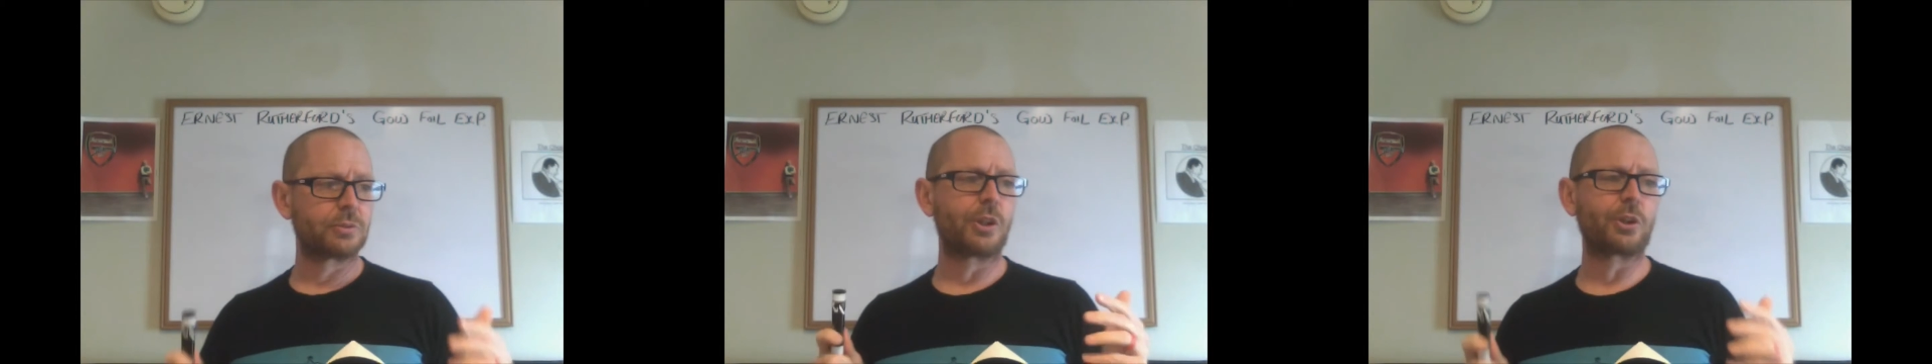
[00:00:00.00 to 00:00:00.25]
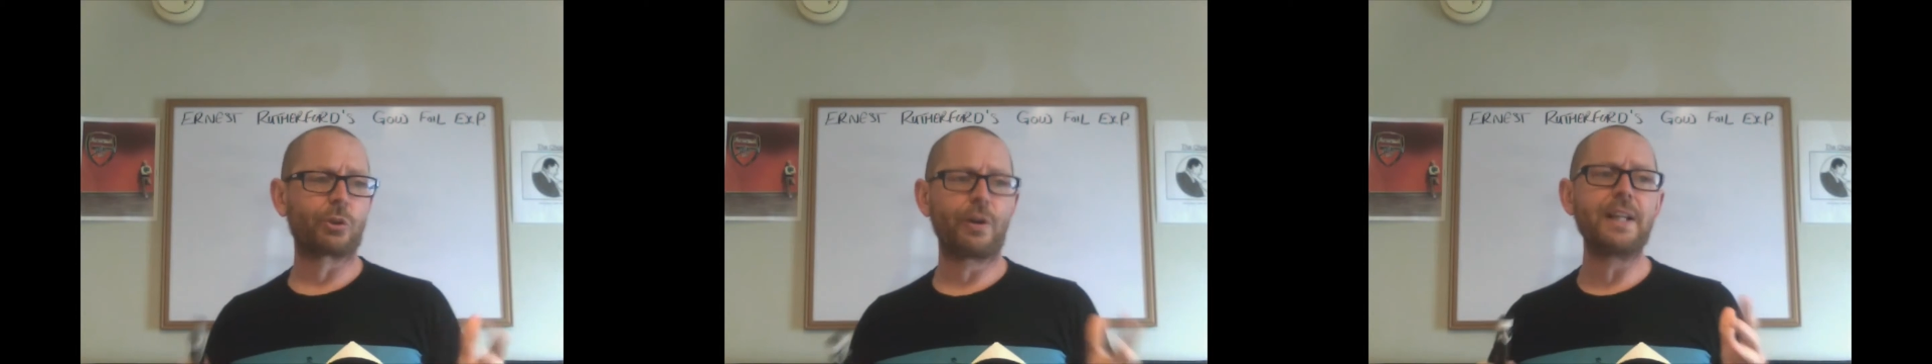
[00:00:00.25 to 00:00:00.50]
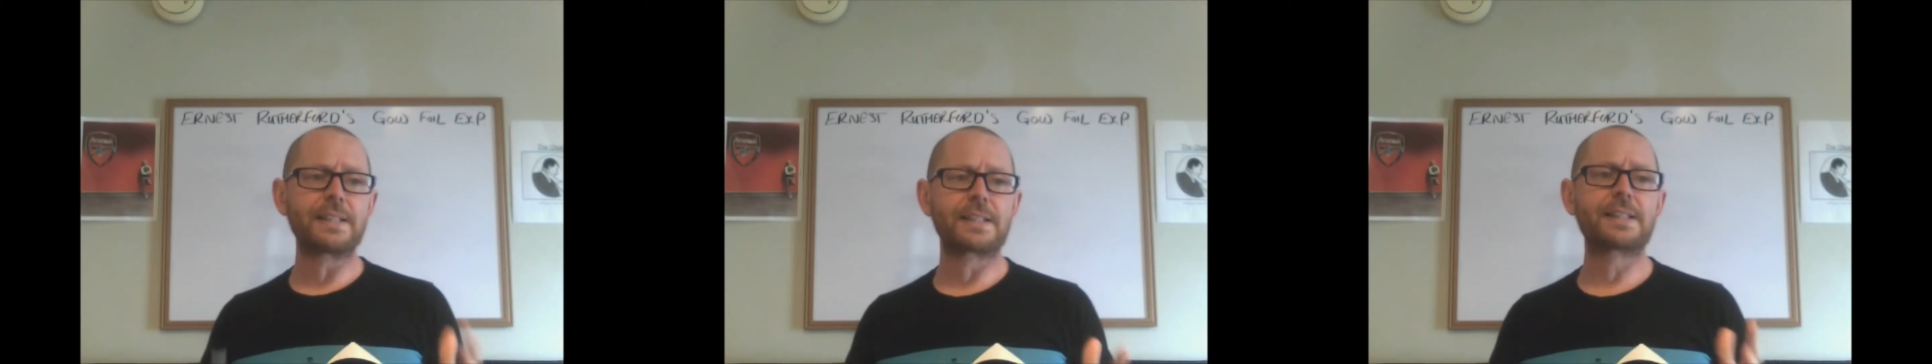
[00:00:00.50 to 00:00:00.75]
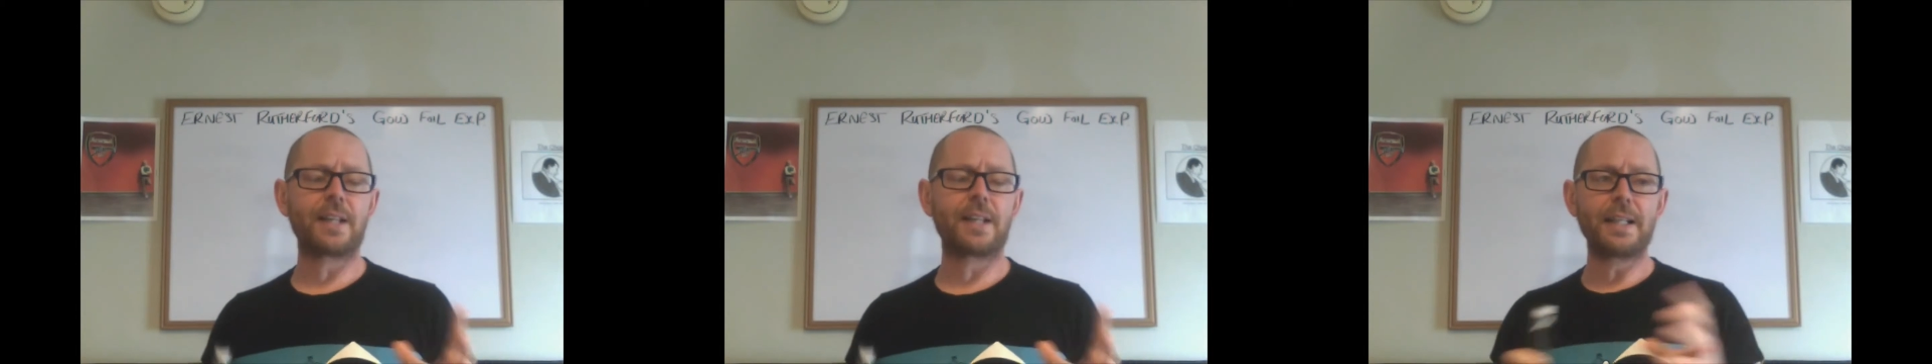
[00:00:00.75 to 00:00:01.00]

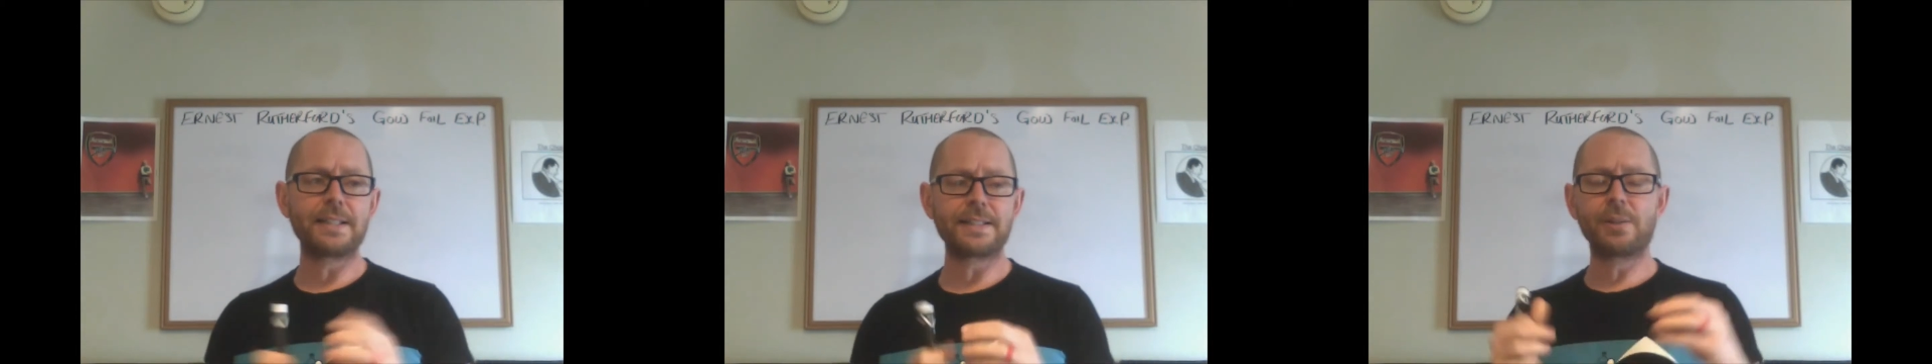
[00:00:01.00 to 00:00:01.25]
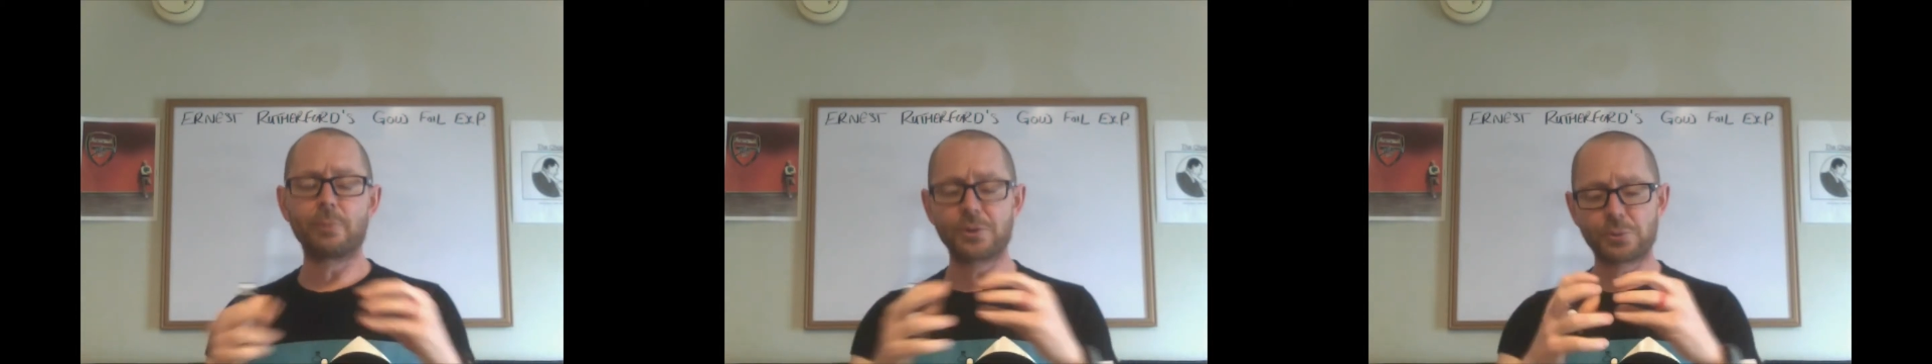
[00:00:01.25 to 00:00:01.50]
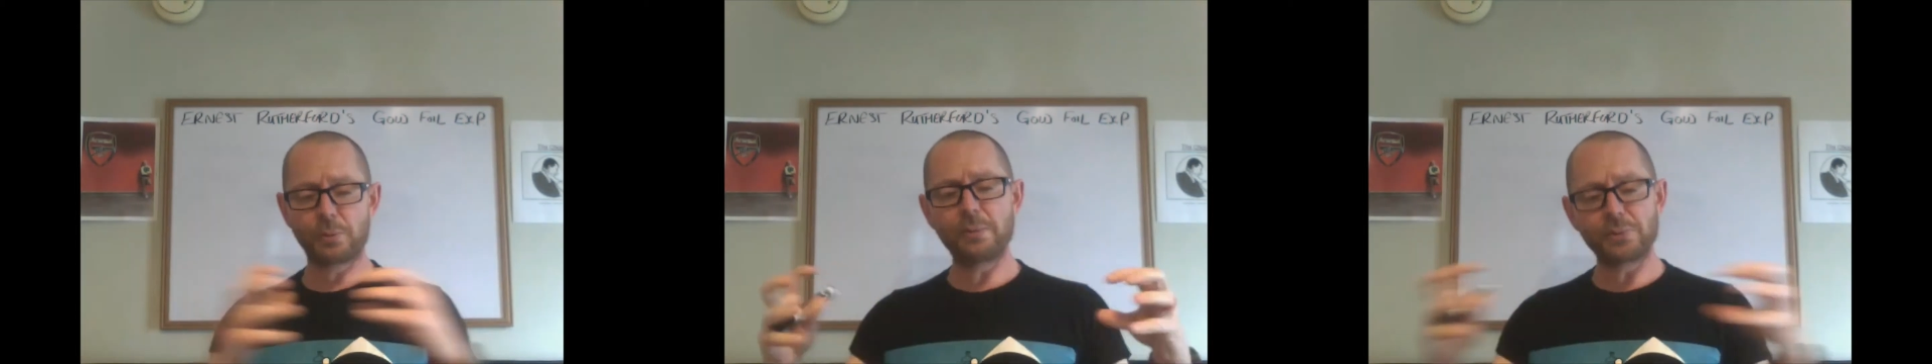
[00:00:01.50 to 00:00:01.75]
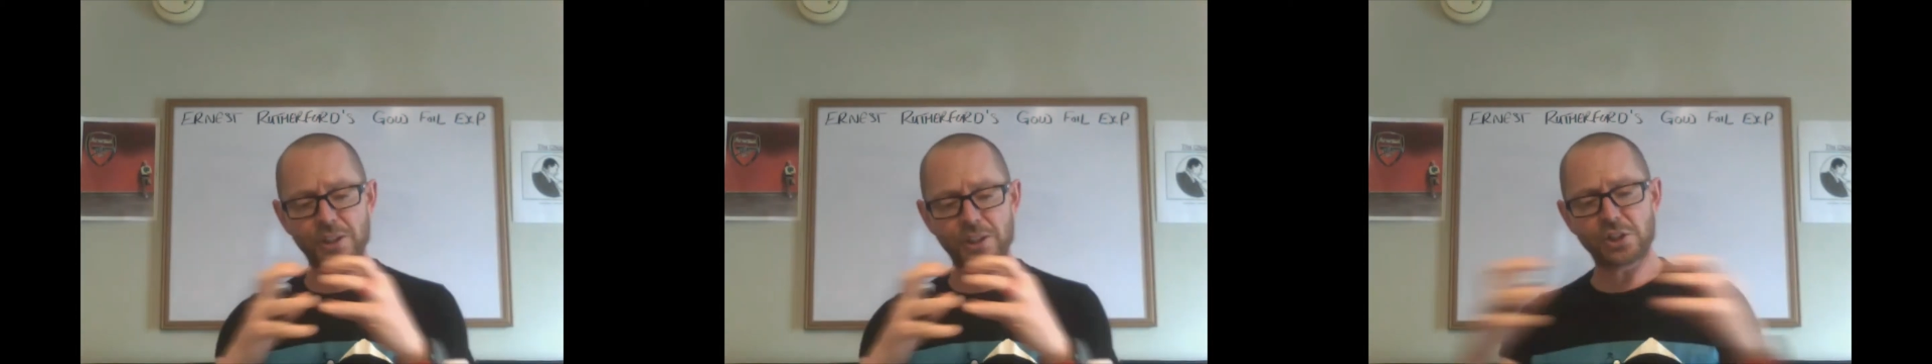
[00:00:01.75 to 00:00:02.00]
greatest idea was when he was
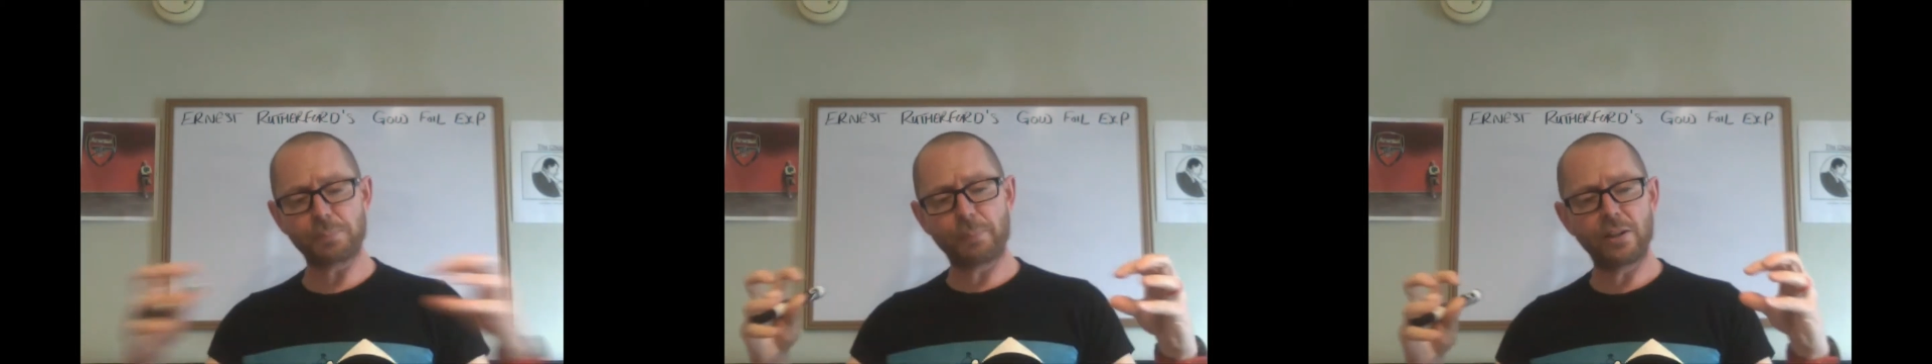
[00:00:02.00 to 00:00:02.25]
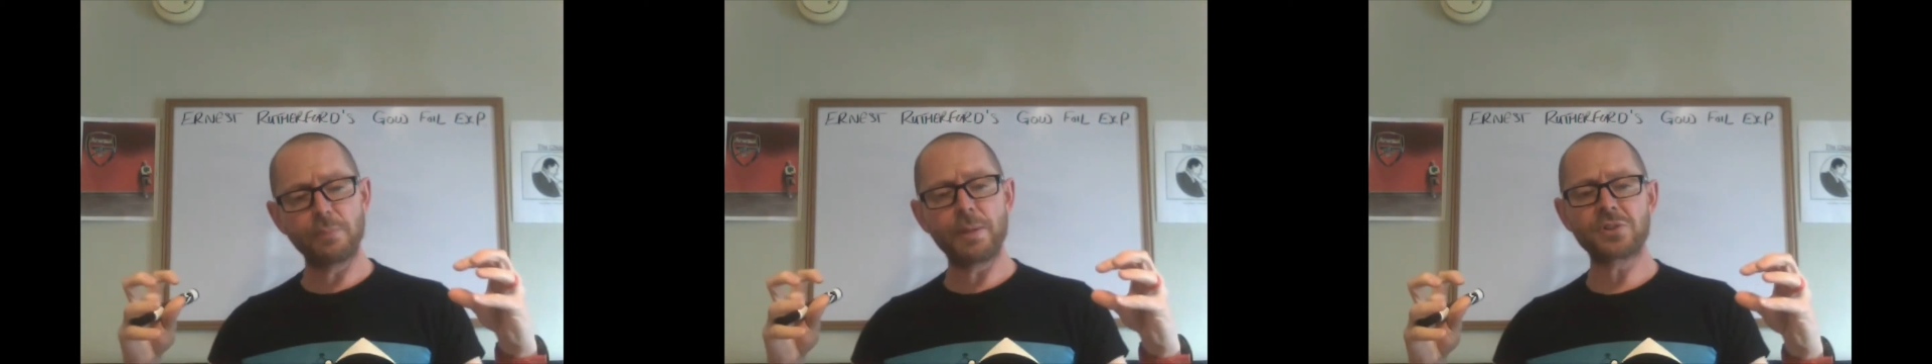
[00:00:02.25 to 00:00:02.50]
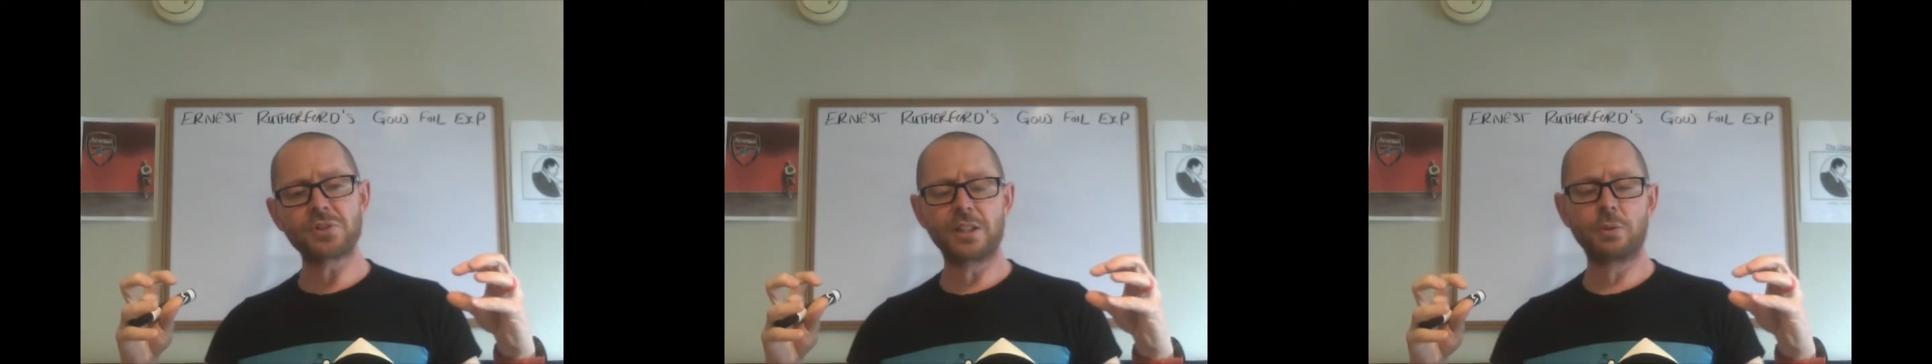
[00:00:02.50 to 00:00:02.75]
experimenting